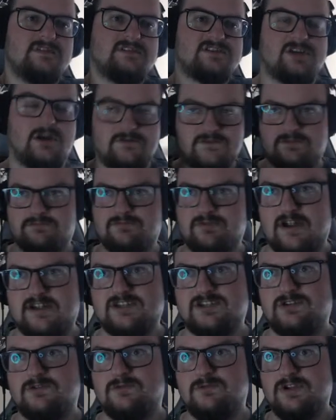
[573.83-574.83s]
soft
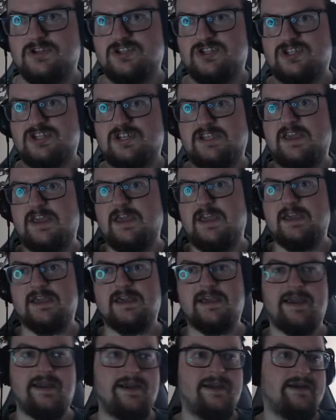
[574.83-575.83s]
brush, which
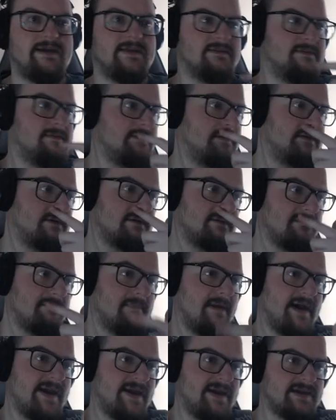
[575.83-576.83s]
he can
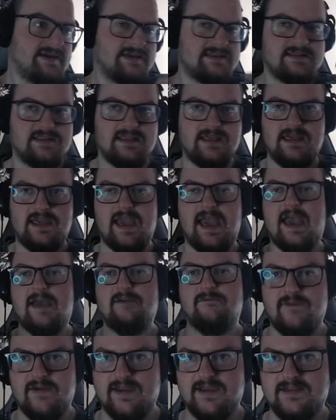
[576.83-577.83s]
make the
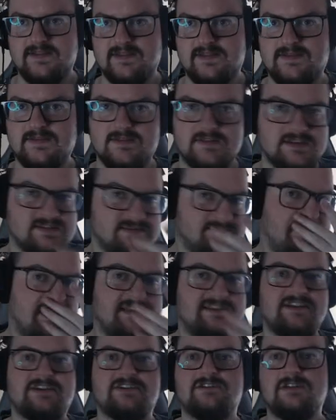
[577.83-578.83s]
effect, this
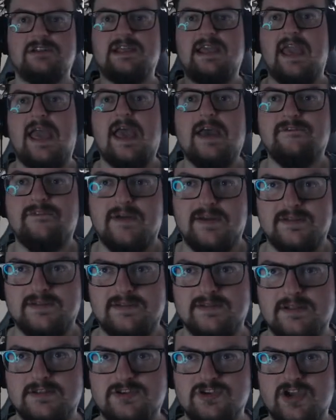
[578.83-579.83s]
painterly effect
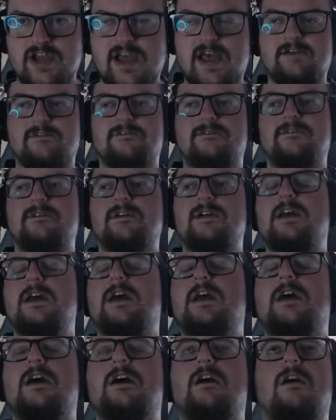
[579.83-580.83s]
that you have,
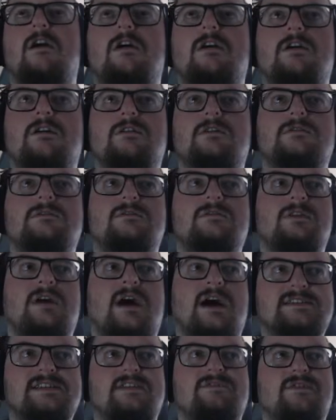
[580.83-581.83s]

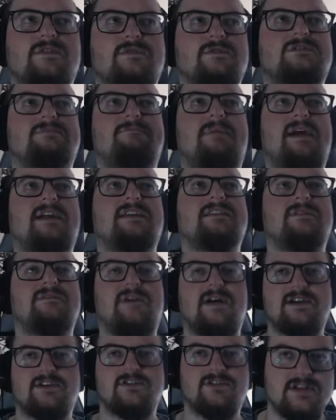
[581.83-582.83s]
or as if you would paint
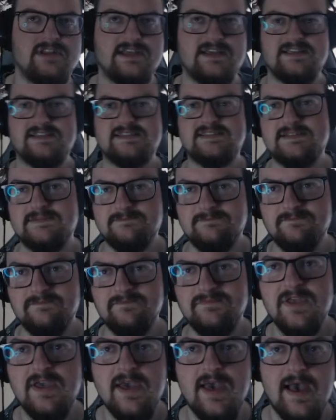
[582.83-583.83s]
with acrylics.
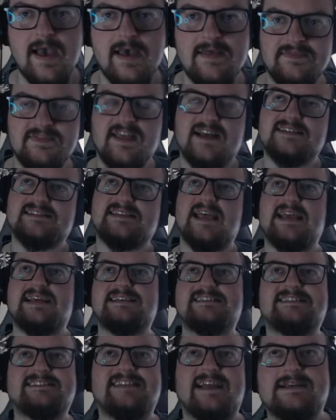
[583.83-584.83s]
And that's
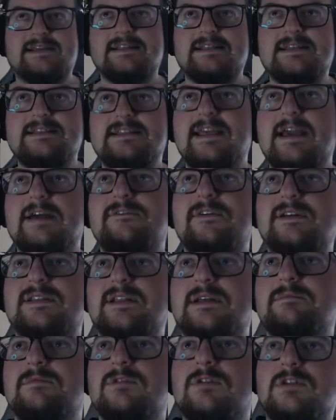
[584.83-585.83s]
exactly the
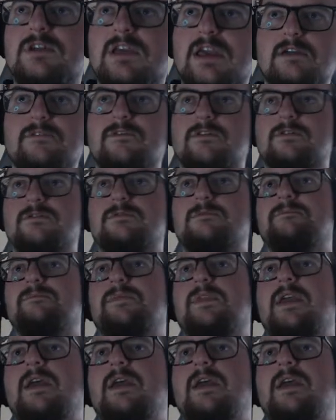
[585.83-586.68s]
effect I'm looking for.